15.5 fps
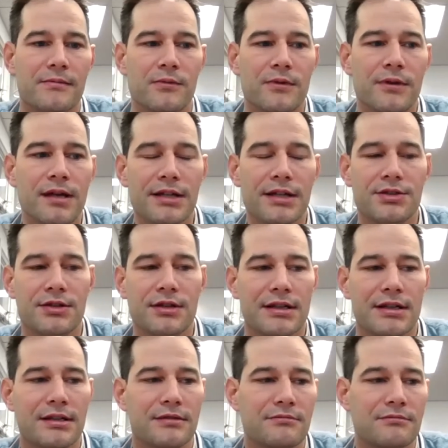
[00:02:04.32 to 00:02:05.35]
We
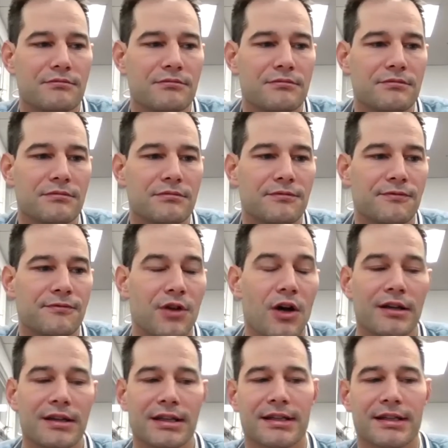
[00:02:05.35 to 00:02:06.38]
actually
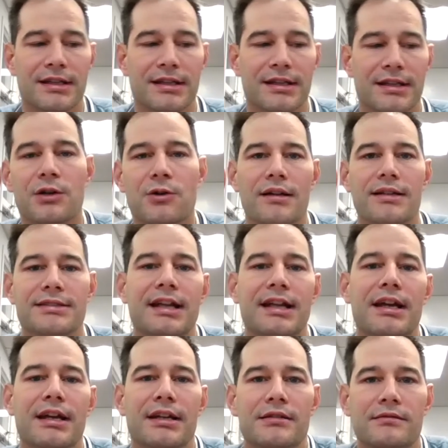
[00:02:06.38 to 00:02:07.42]
thought that the air
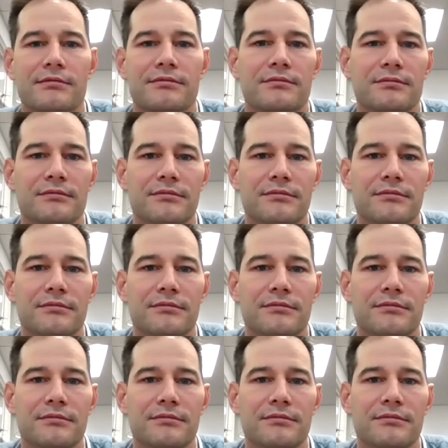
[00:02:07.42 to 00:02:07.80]
quality stayed